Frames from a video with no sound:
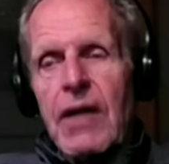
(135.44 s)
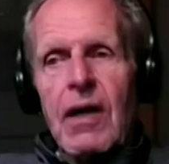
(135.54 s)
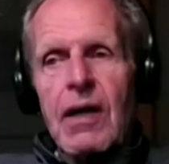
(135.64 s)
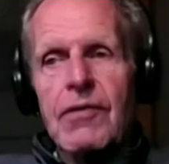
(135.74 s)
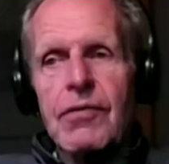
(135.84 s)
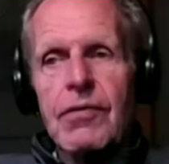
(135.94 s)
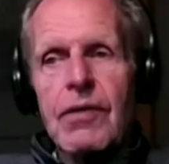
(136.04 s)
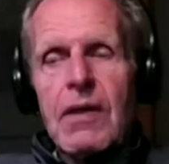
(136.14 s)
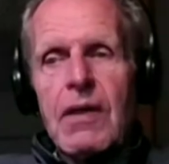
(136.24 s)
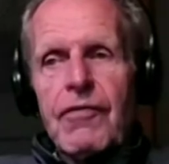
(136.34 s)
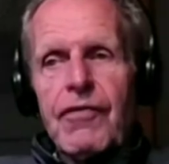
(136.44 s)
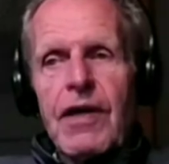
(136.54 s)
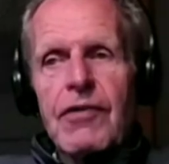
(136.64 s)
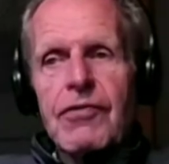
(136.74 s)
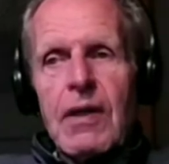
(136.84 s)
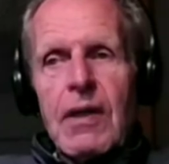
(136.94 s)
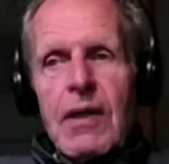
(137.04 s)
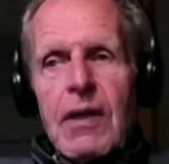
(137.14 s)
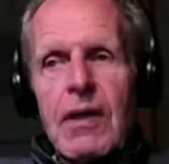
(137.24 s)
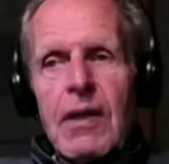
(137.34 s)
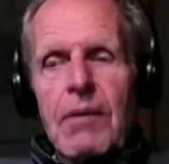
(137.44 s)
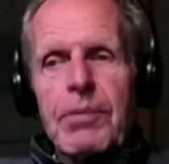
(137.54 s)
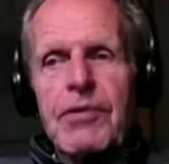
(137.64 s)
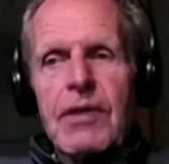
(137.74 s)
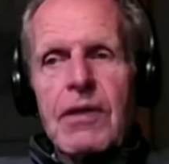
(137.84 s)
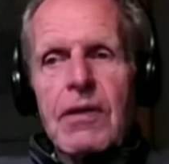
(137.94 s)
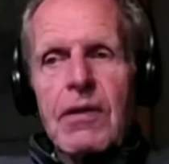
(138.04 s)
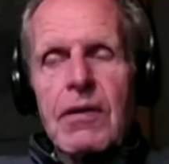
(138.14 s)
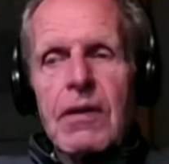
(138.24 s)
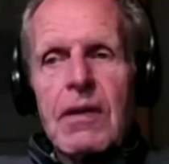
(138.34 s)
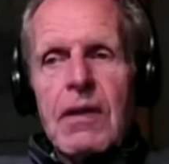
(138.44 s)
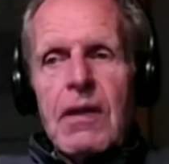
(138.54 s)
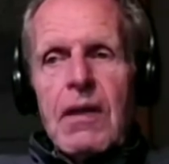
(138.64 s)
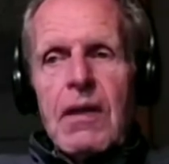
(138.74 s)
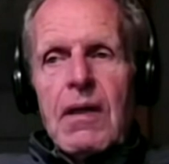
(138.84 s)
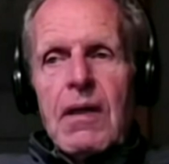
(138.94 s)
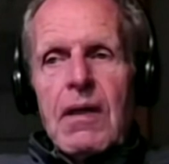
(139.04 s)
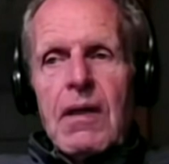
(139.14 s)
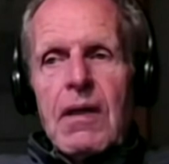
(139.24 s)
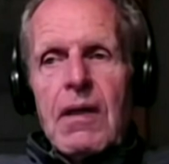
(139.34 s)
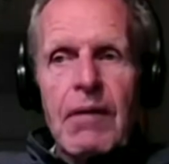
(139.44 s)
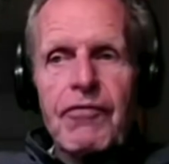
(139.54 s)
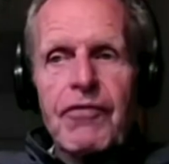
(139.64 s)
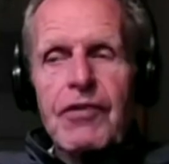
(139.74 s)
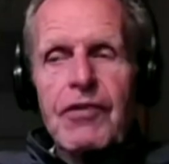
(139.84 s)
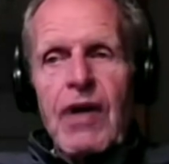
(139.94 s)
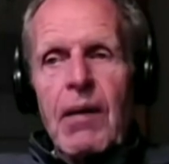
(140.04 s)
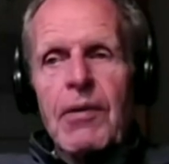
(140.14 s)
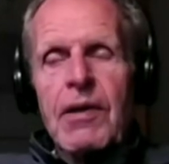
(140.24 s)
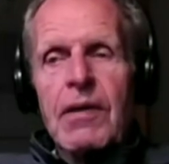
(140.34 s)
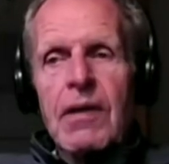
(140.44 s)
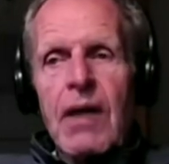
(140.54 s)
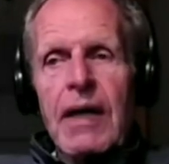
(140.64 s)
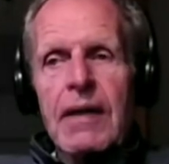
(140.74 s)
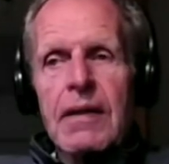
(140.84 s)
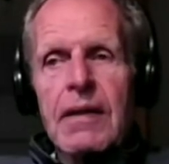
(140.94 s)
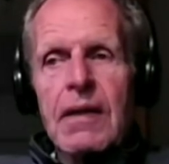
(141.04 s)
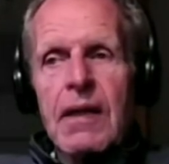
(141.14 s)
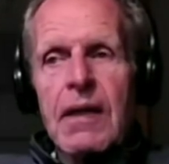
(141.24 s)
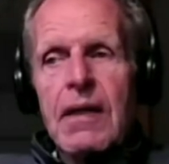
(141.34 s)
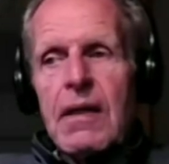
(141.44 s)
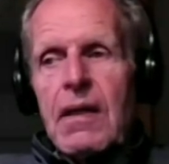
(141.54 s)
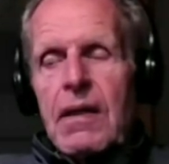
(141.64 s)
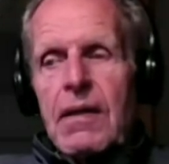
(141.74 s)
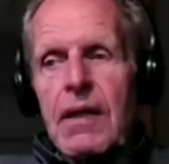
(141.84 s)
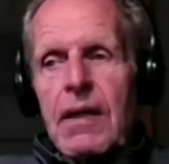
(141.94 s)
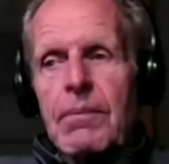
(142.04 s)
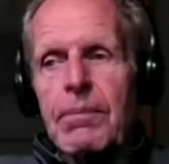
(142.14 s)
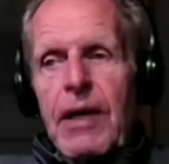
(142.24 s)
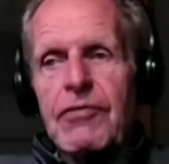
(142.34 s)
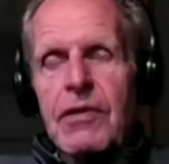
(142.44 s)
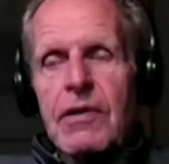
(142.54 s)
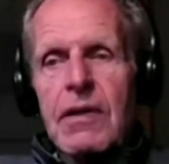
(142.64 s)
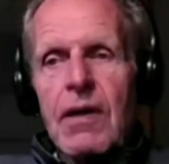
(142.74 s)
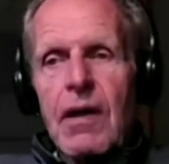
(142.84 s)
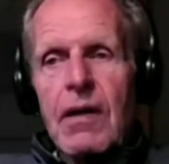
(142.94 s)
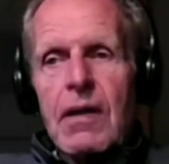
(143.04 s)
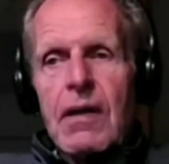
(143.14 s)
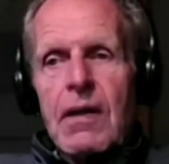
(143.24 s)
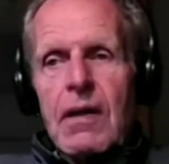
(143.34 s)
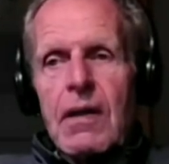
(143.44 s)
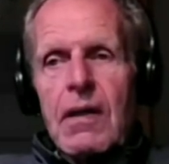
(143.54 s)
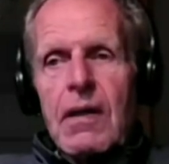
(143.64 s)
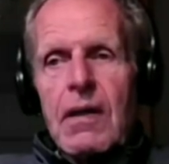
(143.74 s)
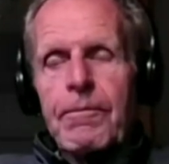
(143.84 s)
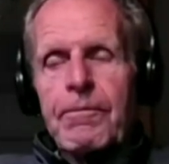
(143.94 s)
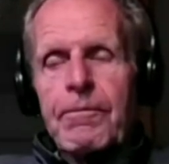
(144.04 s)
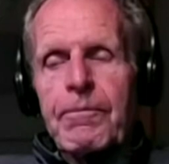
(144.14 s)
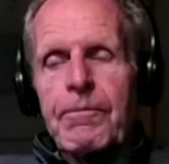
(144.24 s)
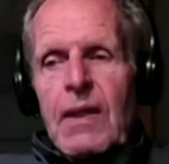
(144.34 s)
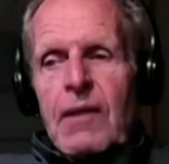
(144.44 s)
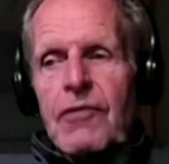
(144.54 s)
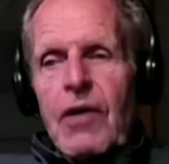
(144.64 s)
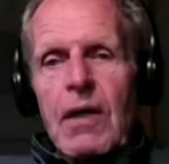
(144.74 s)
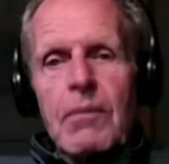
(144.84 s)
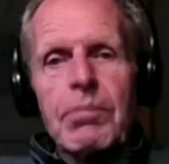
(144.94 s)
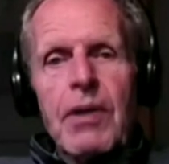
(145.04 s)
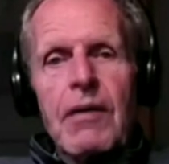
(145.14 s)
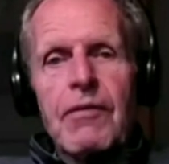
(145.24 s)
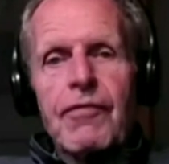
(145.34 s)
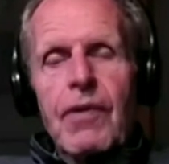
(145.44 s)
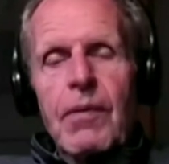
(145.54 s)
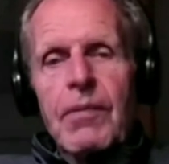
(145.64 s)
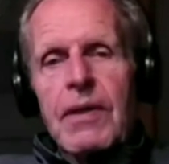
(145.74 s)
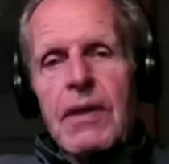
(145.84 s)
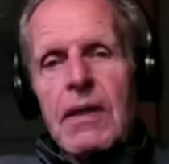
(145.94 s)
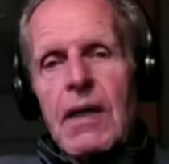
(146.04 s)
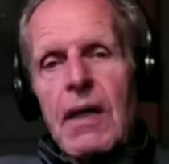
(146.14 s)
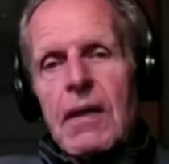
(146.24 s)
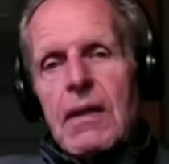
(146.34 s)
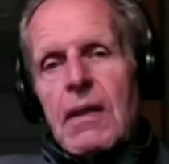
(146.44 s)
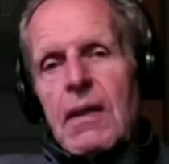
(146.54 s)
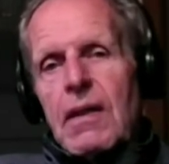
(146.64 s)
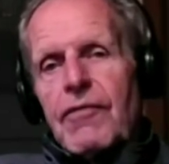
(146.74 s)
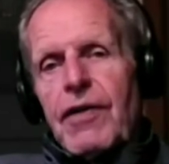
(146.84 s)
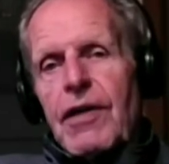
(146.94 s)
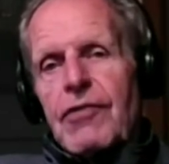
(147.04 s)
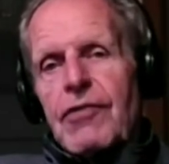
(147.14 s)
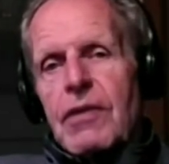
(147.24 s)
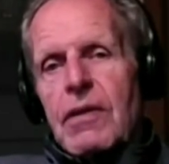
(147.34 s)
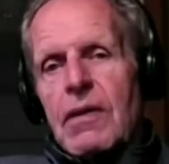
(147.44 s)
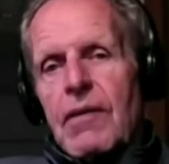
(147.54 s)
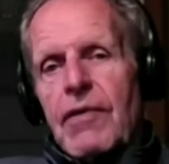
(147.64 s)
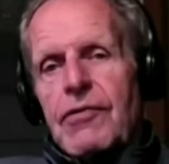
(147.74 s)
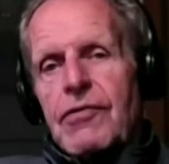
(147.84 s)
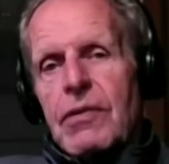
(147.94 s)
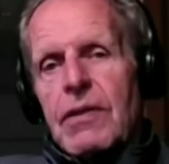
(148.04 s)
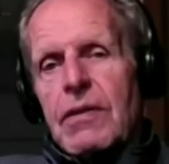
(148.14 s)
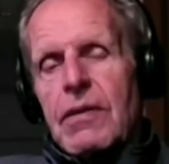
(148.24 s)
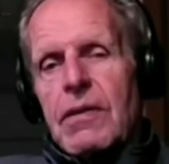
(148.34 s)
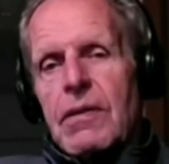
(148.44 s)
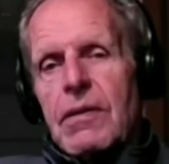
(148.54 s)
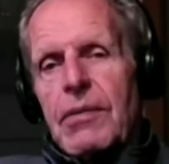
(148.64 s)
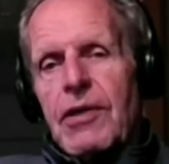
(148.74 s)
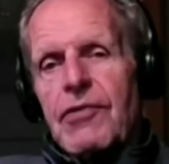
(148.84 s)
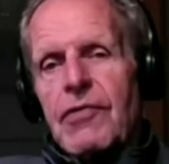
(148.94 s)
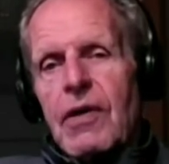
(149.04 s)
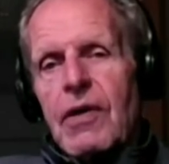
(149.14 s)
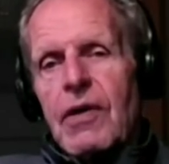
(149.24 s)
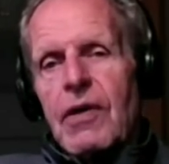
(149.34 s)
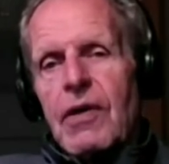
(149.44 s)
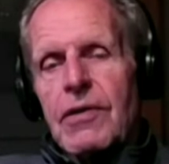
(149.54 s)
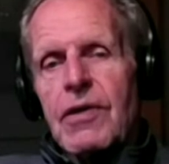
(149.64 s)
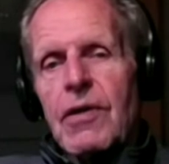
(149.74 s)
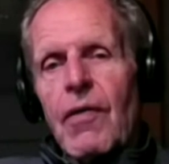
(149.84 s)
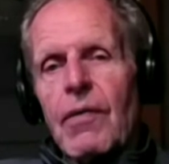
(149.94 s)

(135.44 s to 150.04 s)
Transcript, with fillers: on to fish, uh, particularly uh, game fish, salmon, and the like, and then they they basically are uh, suck blood from the uh, fish and eventually diminish them and could kill